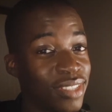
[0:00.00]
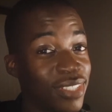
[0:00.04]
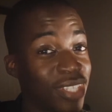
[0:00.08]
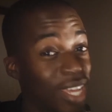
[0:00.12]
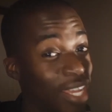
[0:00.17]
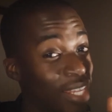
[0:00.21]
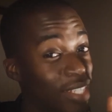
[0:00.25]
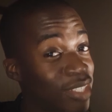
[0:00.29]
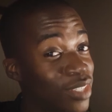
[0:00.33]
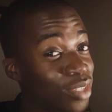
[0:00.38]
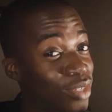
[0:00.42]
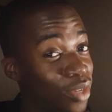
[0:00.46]

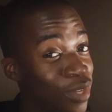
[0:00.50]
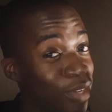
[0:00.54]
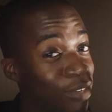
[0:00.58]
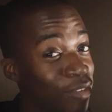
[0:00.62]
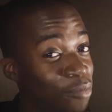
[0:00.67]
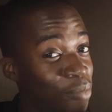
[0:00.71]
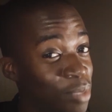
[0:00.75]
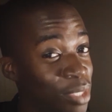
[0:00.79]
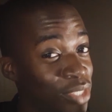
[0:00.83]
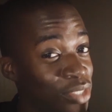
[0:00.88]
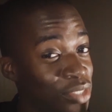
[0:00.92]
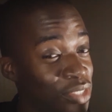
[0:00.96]
That's a lot of
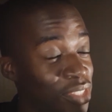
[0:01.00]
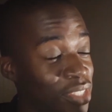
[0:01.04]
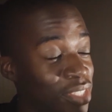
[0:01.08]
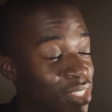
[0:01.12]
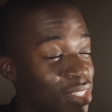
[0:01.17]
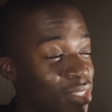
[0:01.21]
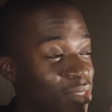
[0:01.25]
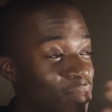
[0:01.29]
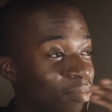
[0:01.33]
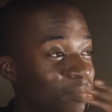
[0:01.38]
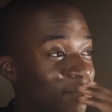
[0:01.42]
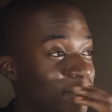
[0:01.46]
pictures.
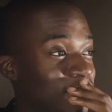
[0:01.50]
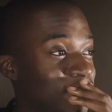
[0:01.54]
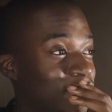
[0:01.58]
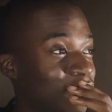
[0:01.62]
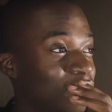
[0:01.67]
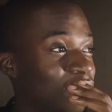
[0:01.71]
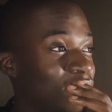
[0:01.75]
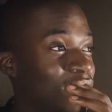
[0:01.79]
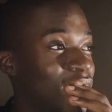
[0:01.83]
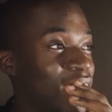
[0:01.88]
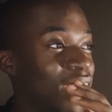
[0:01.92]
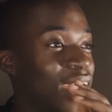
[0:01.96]

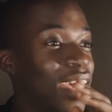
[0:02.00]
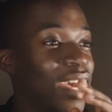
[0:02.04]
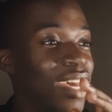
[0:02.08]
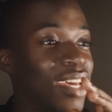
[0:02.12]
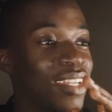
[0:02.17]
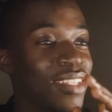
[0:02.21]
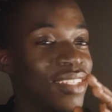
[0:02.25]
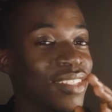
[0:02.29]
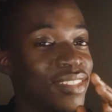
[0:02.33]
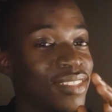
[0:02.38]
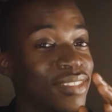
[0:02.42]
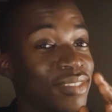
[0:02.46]

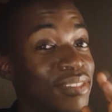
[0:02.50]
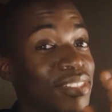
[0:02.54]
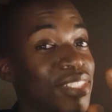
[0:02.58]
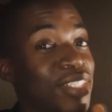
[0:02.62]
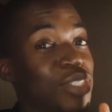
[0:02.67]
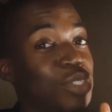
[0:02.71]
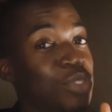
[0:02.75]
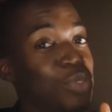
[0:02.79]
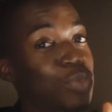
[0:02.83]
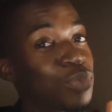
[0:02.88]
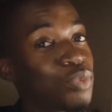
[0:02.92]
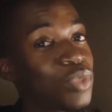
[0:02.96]
And the
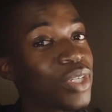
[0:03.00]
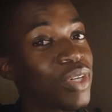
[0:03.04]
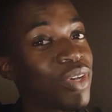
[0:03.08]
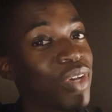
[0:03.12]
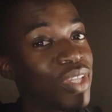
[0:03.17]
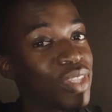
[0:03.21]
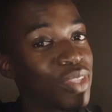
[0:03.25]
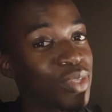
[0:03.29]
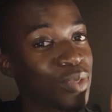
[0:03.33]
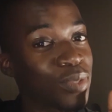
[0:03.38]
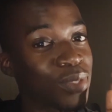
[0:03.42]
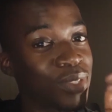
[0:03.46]
shoot we're
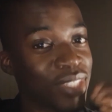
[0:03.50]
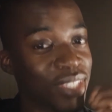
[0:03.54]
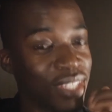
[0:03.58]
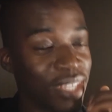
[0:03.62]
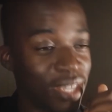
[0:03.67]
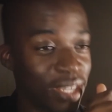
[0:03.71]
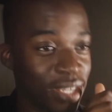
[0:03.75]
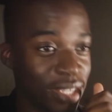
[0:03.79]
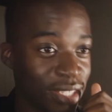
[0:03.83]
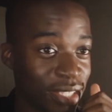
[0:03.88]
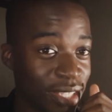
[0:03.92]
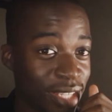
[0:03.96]
going through
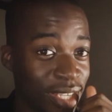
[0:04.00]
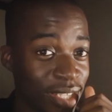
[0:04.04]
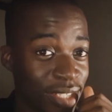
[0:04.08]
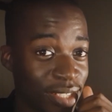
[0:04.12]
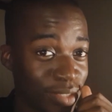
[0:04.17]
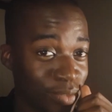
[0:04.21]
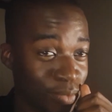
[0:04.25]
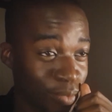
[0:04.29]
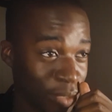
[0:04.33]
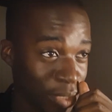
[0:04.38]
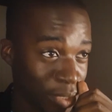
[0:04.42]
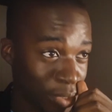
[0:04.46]
today, that
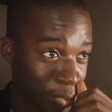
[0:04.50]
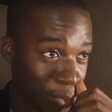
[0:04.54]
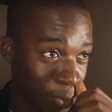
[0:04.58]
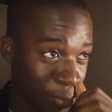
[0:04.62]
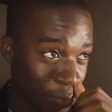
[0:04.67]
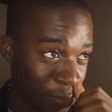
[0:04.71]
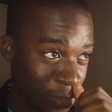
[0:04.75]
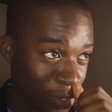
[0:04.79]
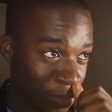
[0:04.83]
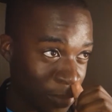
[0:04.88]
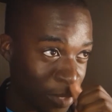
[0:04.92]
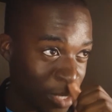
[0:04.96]
was
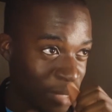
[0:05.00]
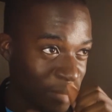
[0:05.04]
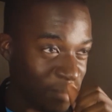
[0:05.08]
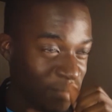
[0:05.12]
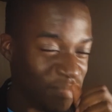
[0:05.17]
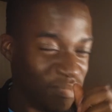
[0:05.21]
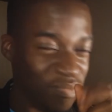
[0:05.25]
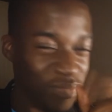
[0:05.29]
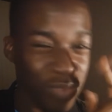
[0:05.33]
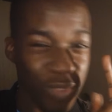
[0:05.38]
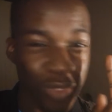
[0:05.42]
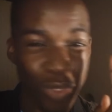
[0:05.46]
over
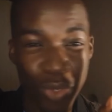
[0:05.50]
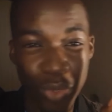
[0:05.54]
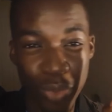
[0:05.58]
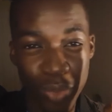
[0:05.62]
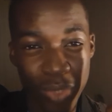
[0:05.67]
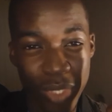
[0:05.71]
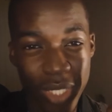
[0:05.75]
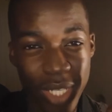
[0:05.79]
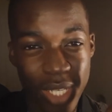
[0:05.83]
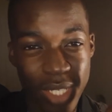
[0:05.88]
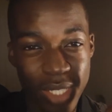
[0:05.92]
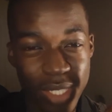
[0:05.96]
2
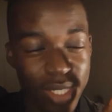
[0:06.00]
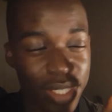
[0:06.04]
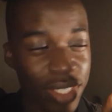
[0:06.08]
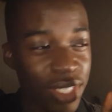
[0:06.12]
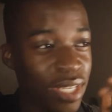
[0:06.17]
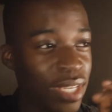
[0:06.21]
days,